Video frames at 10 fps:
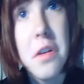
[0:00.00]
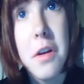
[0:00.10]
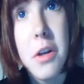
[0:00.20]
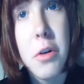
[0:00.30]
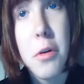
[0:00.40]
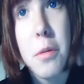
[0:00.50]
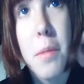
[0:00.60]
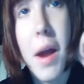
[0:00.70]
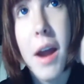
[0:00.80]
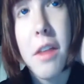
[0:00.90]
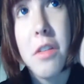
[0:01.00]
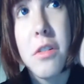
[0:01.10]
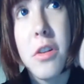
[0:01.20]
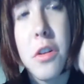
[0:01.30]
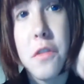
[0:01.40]
your math to
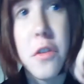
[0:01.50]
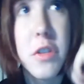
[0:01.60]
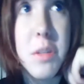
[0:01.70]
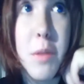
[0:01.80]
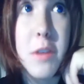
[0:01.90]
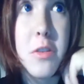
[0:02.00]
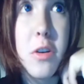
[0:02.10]
the first semester